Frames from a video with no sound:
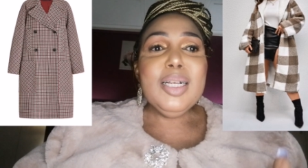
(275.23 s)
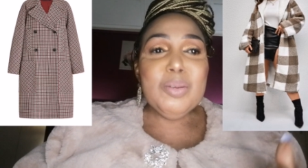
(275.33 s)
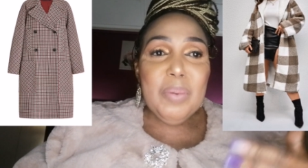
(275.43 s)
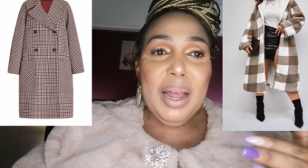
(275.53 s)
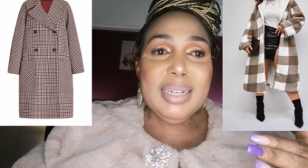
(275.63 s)

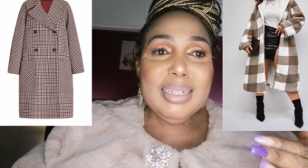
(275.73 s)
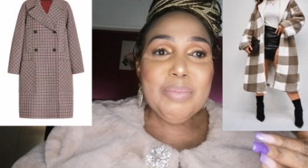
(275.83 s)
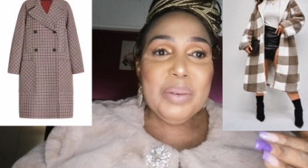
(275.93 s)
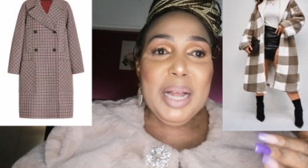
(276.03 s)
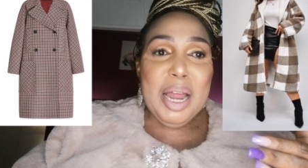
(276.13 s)
splash
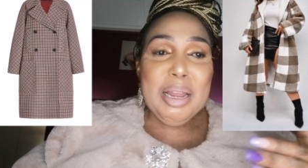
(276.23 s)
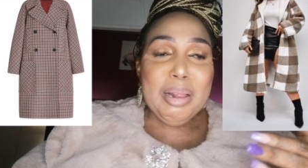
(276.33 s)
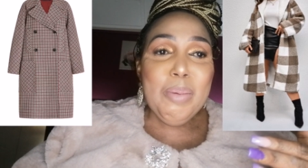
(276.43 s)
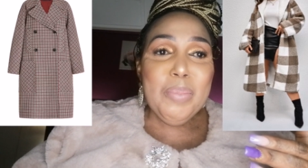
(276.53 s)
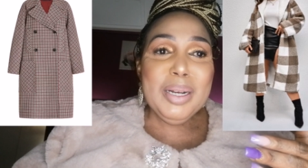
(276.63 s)
it be a
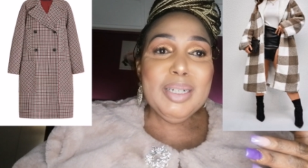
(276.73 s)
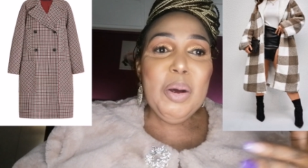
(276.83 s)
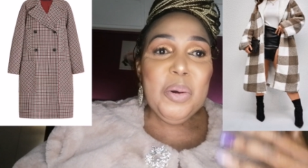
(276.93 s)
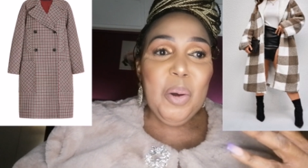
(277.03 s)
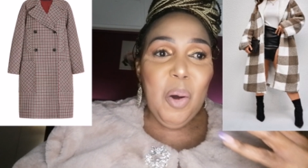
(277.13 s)
little
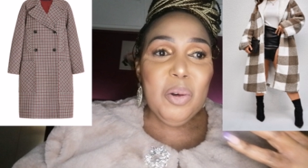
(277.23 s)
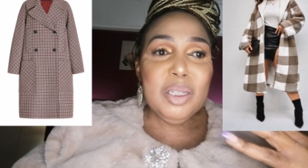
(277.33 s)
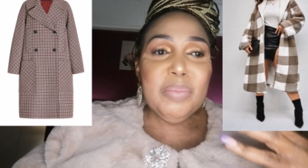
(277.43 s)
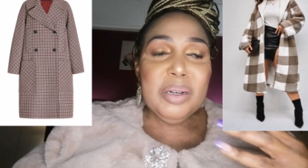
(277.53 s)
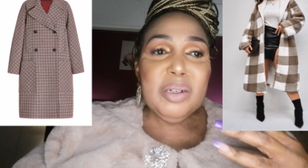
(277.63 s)
bit on
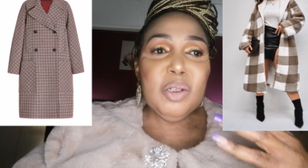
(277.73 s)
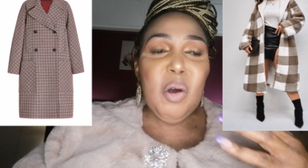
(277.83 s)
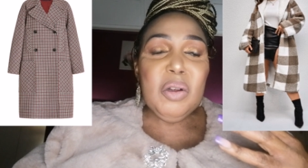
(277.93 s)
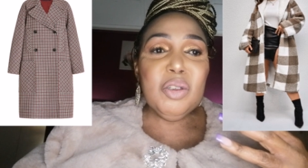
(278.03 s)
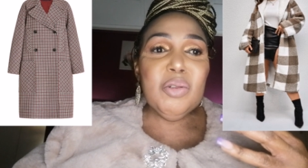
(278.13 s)
coats because
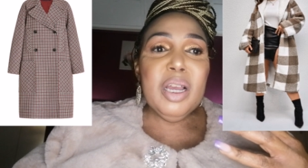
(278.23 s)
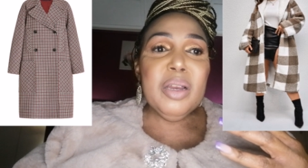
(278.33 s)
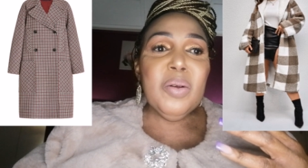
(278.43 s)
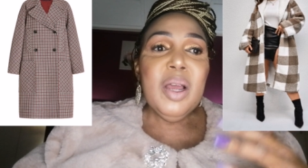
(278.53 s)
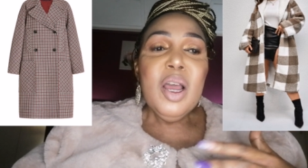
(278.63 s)
coats you
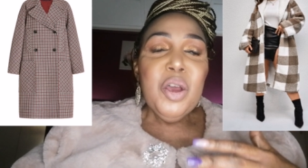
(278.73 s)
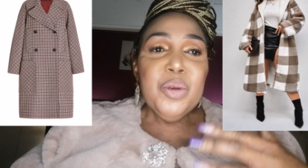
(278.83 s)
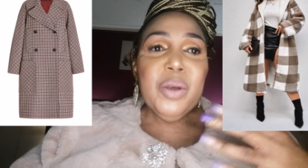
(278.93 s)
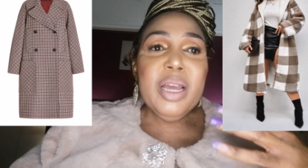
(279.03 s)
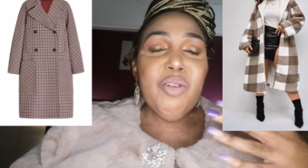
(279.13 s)
can
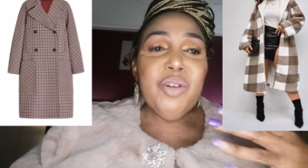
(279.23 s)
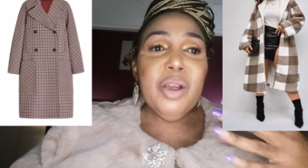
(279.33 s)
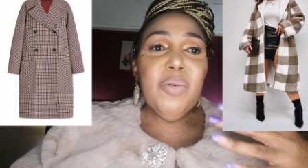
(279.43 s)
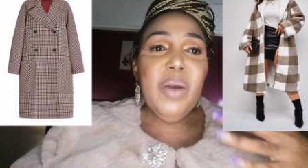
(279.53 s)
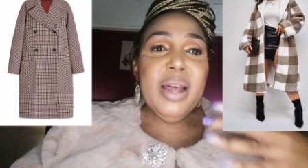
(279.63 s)
you can
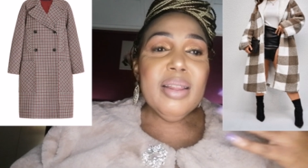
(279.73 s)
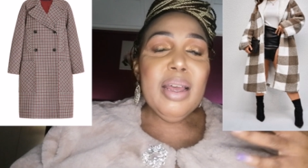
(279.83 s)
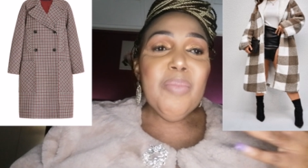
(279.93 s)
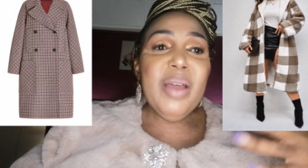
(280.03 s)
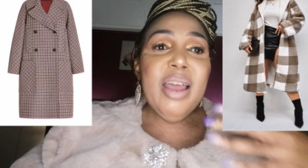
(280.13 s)
rewear
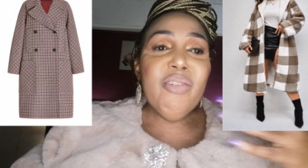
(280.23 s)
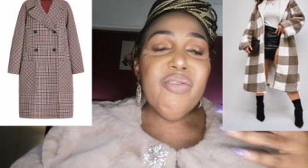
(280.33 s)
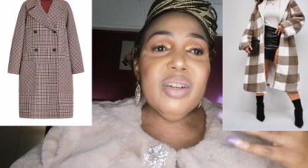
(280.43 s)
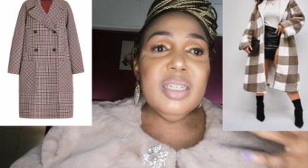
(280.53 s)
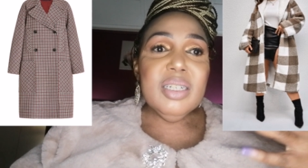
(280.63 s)
them
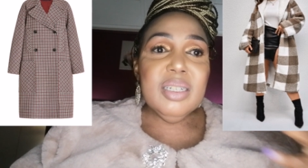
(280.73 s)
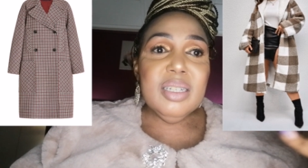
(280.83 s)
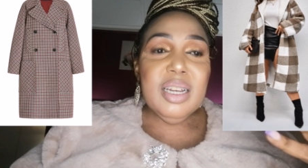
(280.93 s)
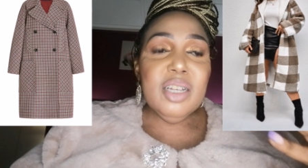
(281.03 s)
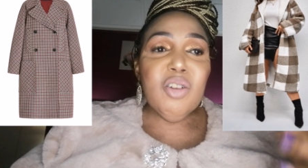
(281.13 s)
every
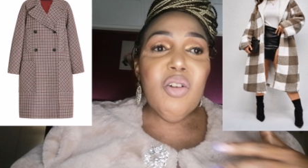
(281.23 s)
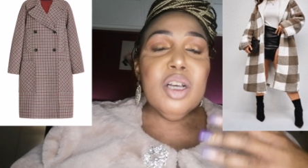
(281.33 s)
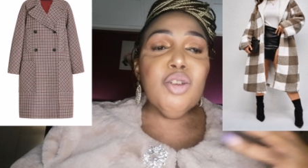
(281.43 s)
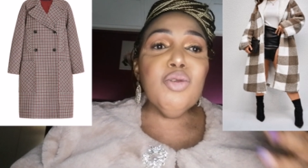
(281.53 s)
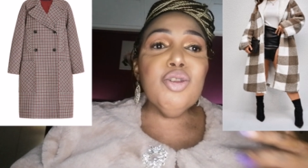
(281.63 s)
season as
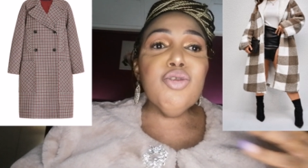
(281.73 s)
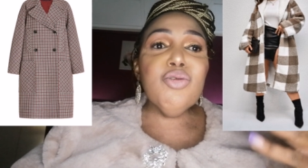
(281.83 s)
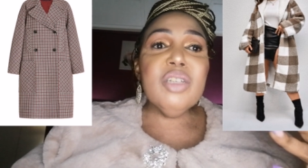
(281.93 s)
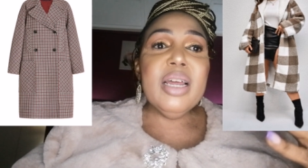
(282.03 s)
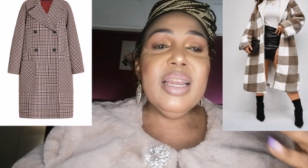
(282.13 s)
long as you
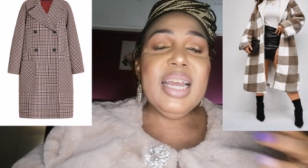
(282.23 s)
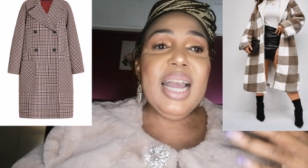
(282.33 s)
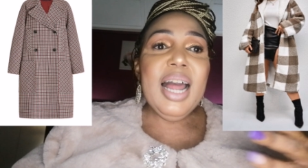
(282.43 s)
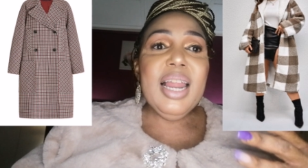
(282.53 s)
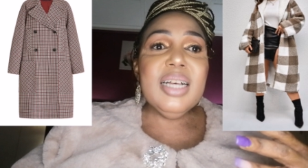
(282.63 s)
choose and the
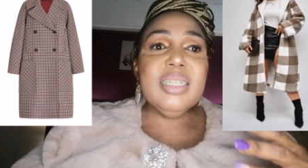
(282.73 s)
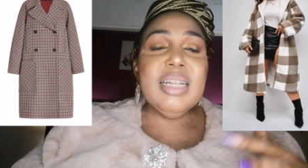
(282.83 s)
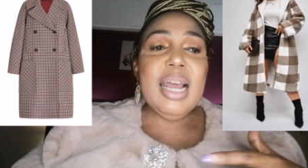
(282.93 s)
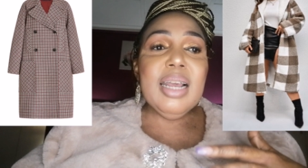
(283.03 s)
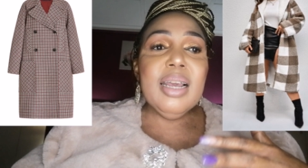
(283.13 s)
colors
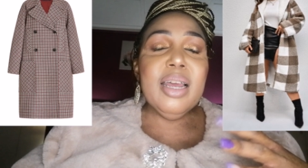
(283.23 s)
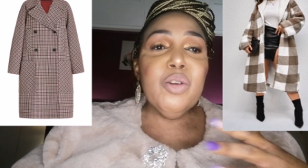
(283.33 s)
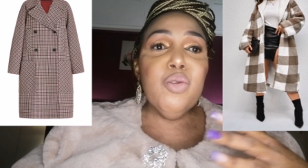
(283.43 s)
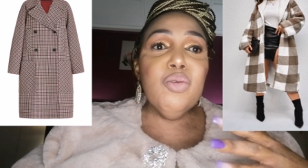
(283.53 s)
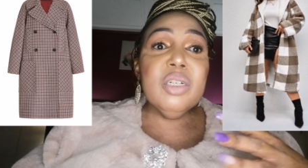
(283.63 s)
like uh,
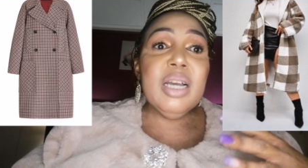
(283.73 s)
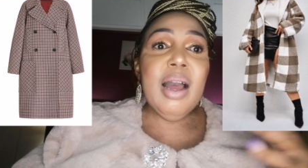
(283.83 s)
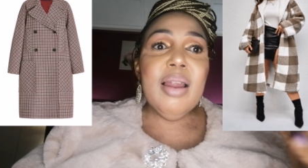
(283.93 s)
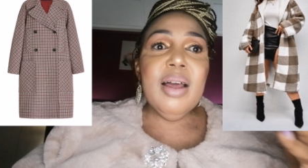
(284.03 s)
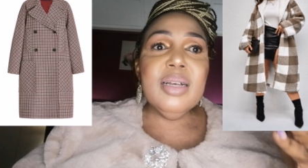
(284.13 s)
nude
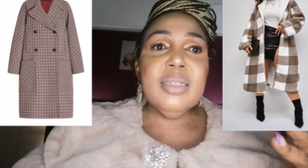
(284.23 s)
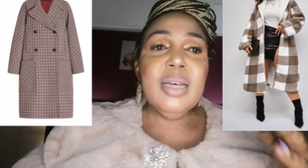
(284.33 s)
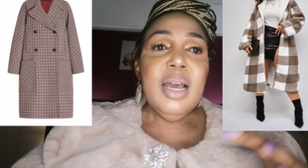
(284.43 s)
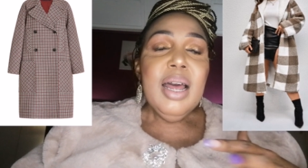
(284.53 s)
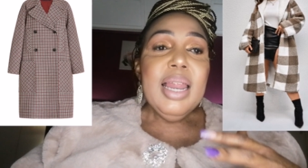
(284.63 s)

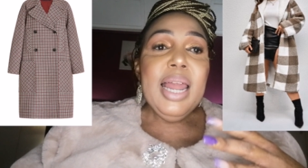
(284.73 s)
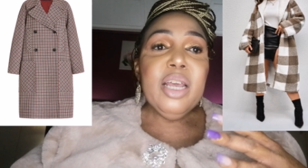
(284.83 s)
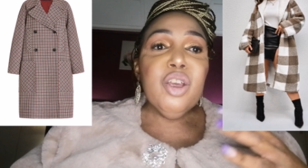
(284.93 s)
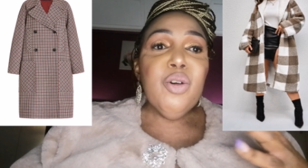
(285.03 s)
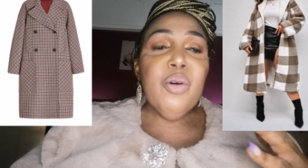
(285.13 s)
colors
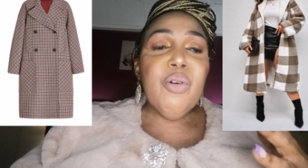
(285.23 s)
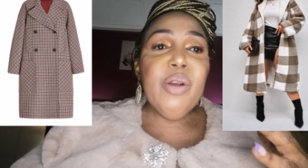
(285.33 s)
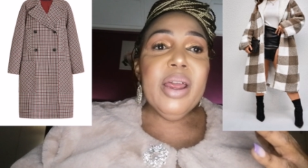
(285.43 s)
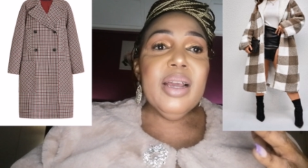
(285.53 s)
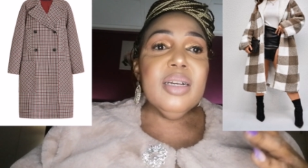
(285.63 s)
like your
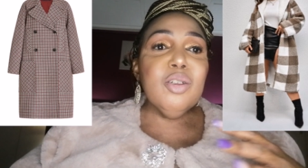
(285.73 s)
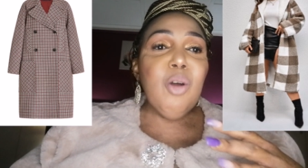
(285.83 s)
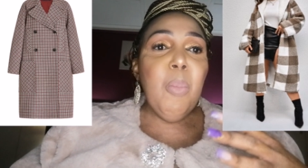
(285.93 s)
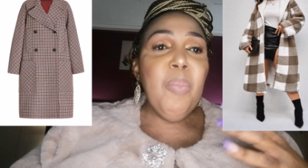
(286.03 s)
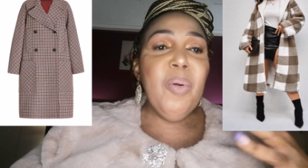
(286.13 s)

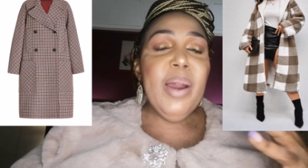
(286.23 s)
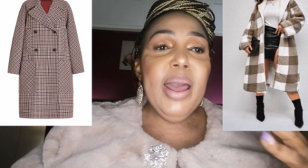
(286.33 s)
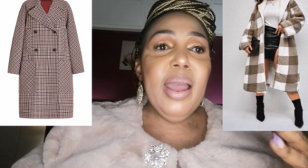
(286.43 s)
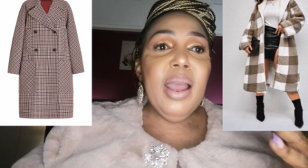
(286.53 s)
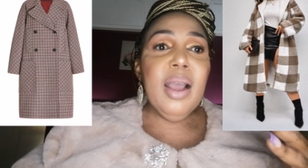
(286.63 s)
grays your
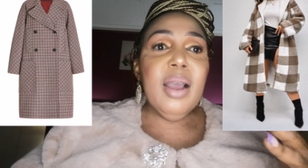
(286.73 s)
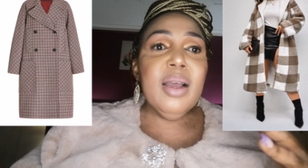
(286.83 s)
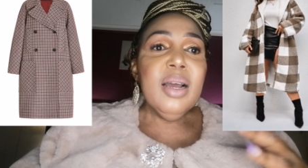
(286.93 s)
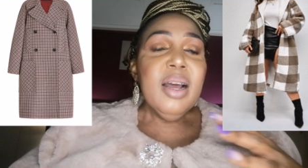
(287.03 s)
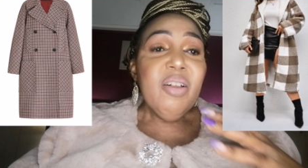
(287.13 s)
black
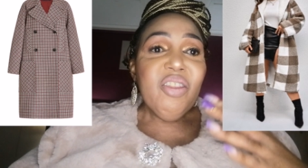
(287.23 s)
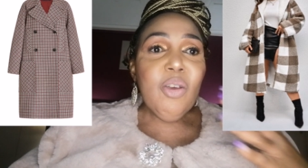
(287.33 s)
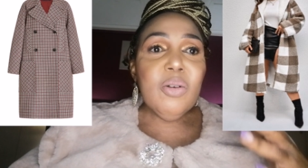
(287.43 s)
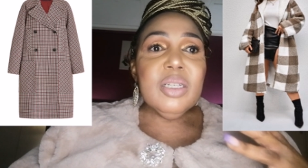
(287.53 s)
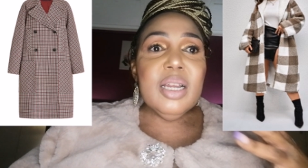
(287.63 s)

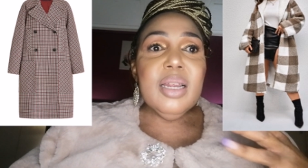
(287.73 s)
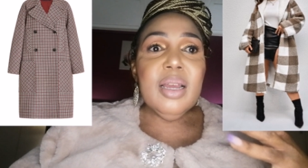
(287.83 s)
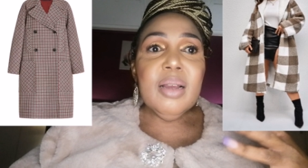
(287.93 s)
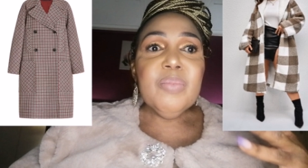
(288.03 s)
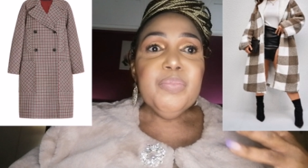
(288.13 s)
those are
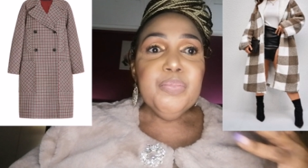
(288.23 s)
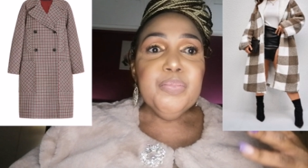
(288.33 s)
the